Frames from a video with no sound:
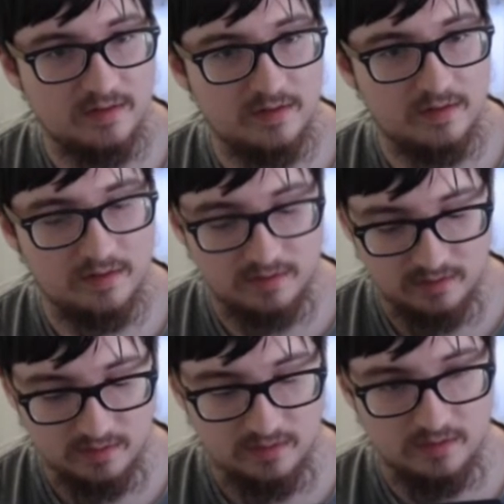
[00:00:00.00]

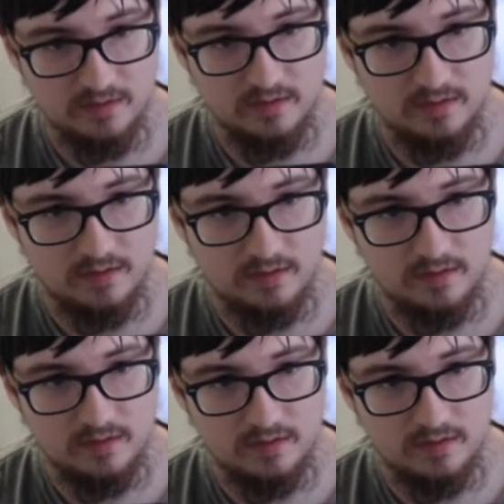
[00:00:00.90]
(no one is talking)